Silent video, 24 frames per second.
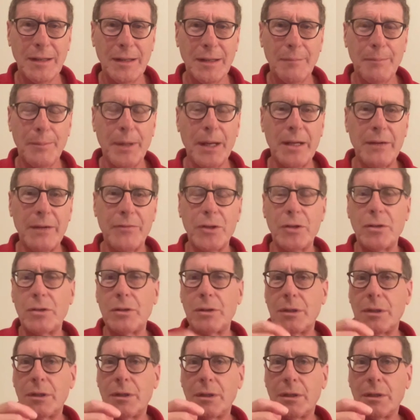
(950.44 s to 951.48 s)
But if
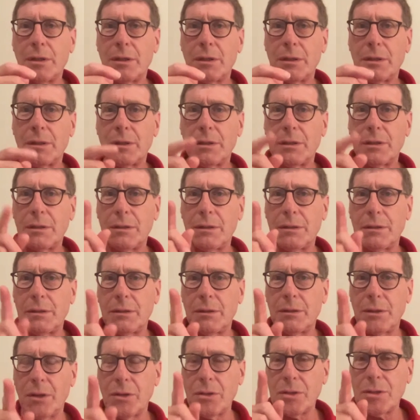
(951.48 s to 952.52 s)

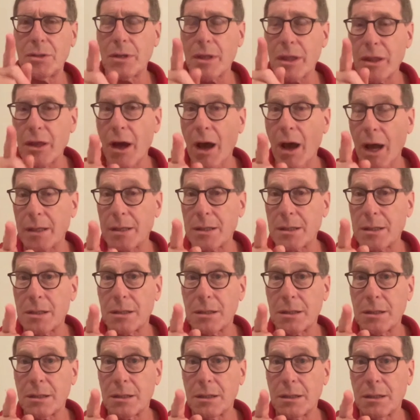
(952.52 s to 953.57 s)
those are
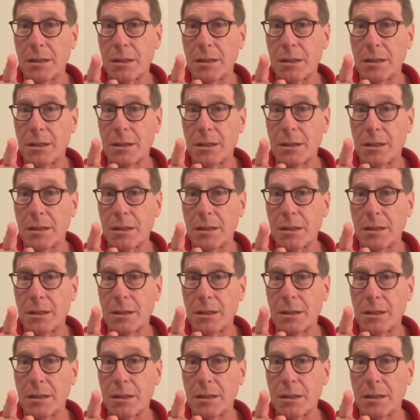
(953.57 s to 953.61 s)
thoughts,